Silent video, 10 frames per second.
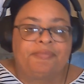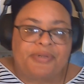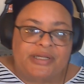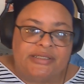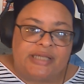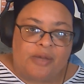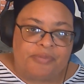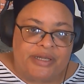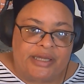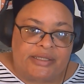Please help
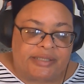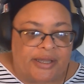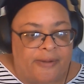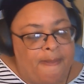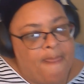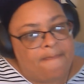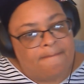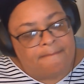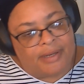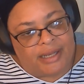me get there.
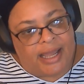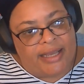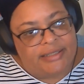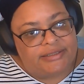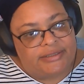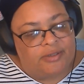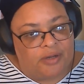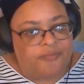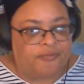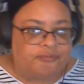Likes
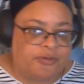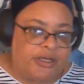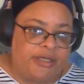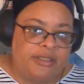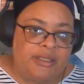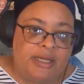are for free.